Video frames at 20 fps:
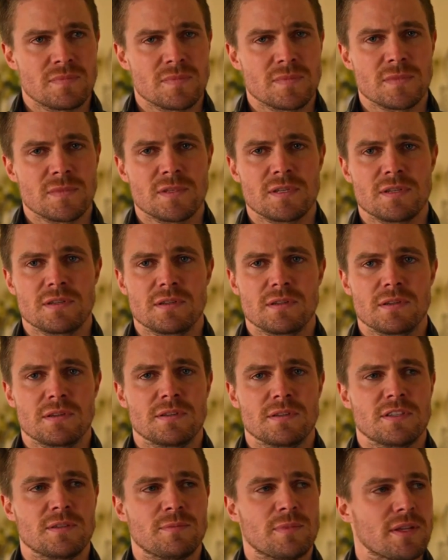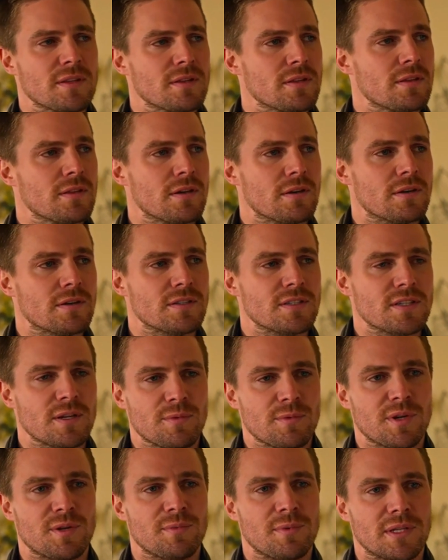him. Samantha, there is
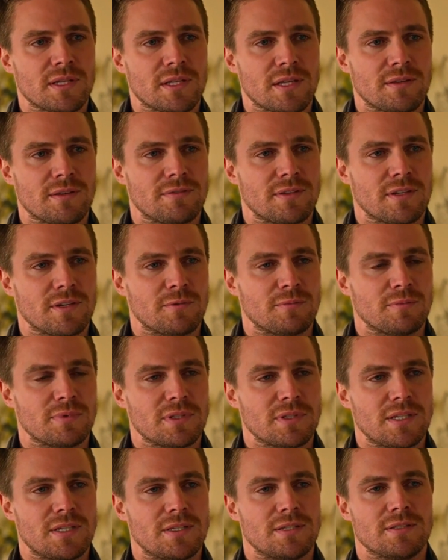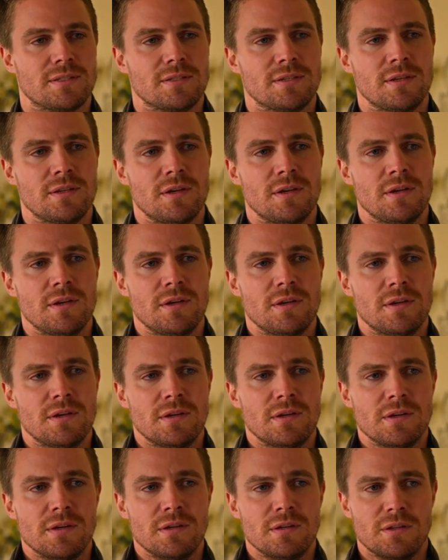someone in my life now. Please
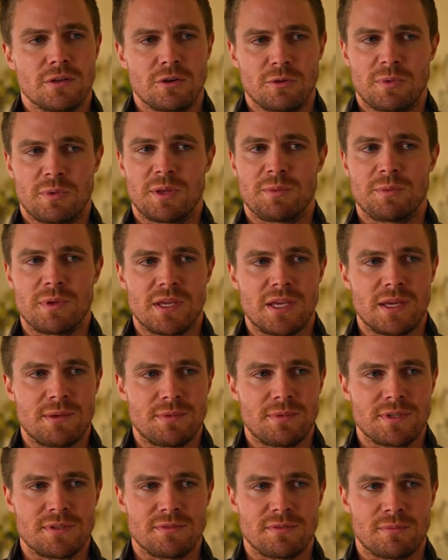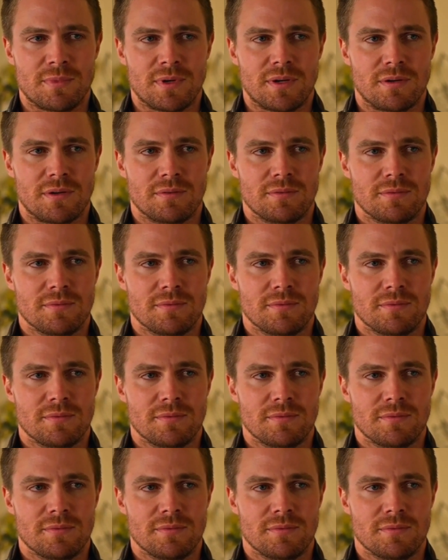don't make me keep this from her.